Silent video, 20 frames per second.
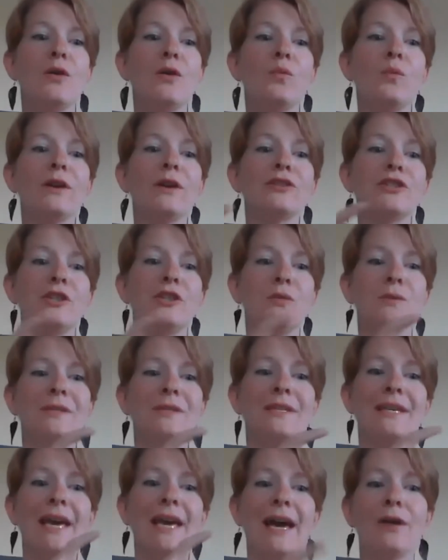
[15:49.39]
where she
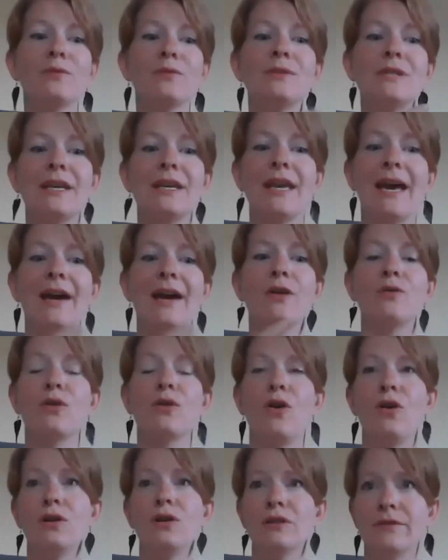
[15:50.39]
was counting out
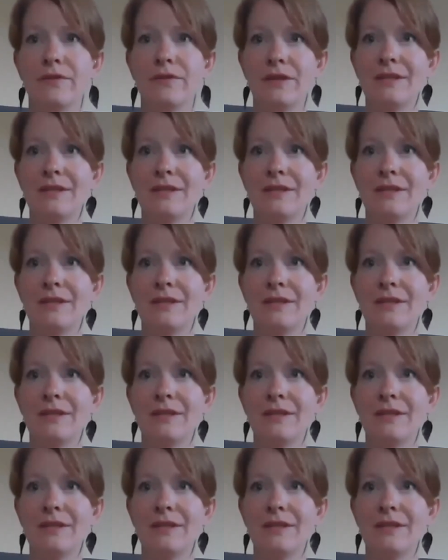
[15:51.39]
all of